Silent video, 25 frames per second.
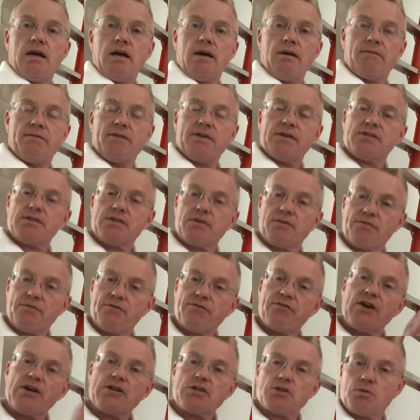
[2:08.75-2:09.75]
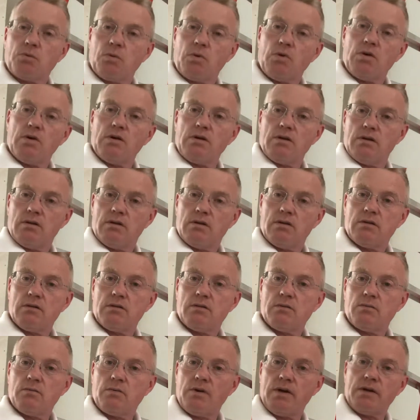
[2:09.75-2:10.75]
If it's a fresh wall
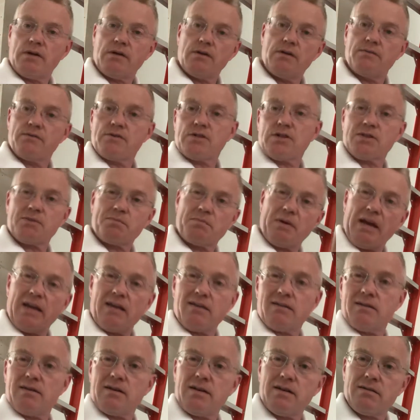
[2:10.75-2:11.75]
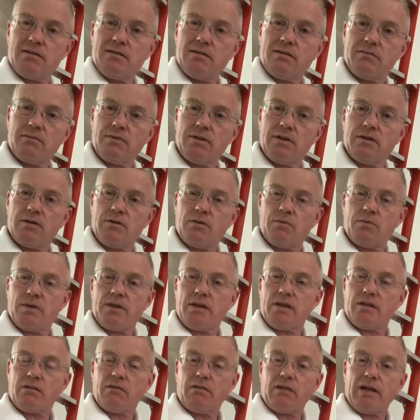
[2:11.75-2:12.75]
where you've just painted it, you know,
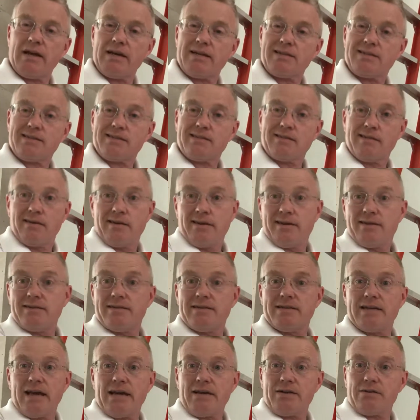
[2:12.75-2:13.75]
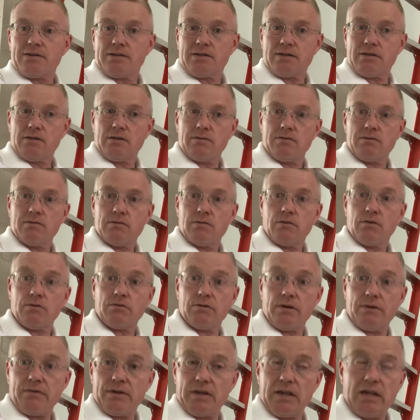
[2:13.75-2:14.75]
within the last day or so,
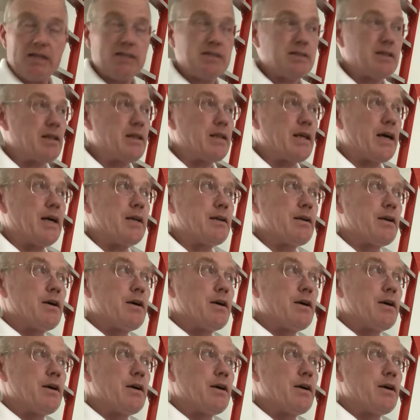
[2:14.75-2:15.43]
or even less than that,